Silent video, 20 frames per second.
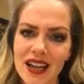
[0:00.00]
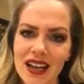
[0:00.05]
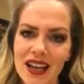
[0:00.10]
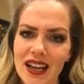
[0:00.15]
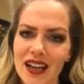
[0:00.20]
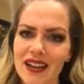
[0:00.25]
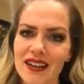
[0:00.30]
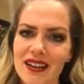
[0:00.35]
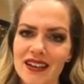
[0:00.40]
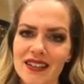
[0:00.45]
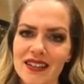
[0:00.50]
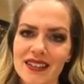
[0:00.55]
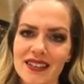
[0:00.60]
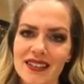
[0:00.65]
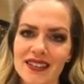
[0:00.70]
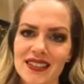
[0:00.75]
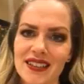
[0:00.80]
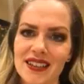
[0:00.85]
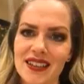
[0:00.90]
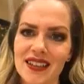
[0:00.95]

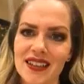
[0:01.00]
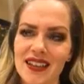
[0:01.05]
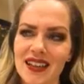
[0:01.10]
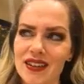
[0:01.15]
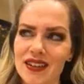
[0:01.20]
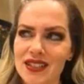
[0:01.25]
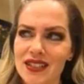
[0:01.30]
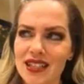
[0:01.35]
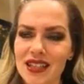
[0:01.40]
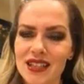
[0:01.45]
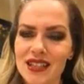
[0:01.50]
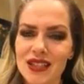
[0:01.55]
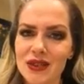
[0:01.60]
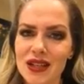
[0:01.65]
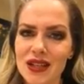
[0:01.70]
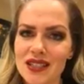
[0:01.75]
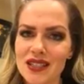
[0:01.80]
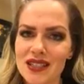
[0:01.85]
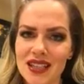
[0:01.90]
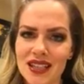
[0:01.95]
And outside the
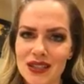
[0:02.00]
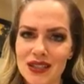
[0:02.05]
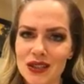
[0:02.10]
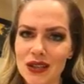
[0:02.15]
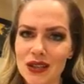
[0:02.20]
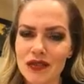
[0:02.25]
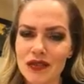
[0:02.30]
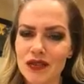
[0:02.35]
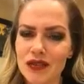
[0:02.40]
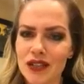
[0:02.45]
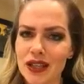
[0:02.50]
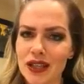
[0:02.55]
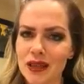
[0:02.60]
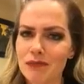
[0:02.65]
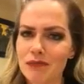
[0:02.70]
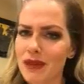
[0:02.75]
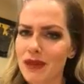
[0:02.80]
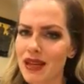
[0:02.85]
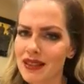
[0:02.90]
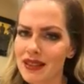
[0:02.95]
US, they can travel for like
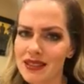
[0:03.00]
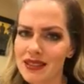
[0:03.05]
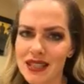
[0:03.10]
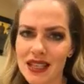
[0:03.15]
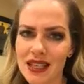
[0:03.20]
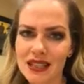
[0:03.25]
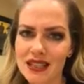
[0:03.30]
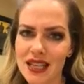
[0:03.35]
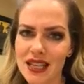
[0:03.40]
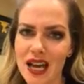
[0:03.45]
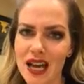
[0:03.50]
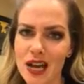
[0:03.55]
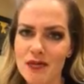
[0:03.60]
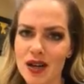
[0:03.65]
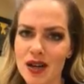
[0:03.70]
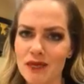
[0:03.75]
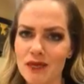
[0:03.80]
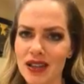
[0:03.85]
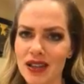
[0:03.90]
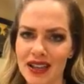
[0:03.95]
months at a time.
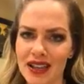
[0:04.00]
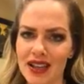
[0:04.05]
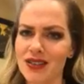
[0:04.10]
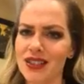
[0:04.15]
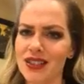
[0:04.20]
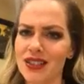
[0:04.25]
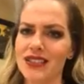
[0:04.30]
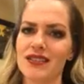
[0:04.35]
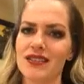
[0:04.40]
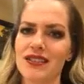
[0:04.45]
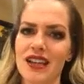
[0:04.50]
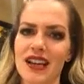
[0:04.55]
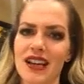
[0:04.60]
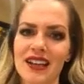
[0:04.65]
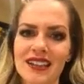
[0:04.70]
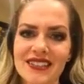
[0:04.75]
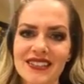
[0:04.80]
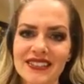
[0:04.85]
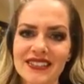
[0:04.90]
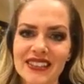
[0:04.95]
And I'm like, I want to do
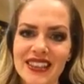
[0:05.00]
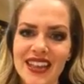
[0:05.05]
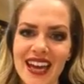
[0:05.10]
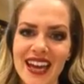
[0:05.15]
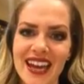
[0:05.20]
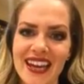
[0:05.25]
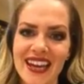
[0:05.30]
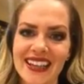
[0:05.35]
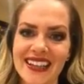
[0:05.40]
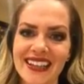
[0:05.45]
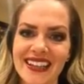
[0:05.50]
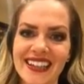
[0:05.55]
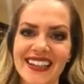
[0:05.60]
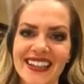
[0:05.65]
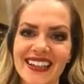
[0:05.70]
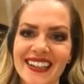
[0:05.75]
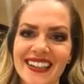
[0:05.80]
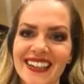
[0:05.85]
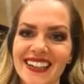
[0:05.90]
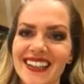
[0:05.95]
that. What the heck?
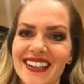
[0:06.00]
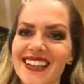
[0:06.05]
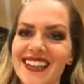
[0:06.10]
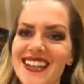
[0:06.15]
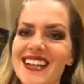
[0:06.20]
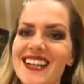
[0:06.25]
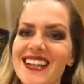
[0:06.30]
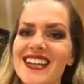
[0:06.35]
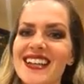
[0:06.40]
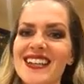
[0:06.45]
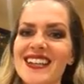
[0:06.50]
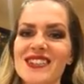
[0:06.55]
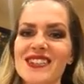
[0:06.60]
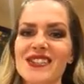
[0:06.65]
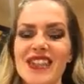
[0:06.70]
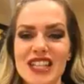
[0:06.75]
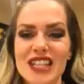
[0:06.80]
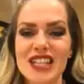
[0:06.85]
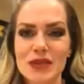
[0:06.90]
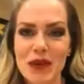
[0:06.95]

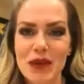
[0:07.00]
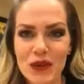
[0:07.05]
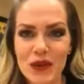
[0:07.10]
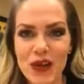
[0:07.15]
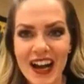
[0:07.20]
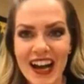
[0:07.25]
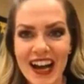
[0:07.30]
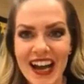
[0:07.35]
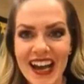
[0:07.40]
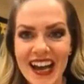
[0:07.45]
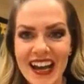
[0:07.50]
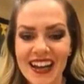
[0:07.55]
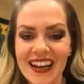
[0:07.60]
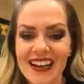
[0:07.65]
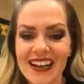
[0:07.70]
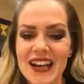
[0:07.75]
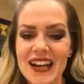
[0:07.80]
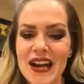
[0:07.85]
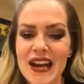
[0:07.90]
So that's my why.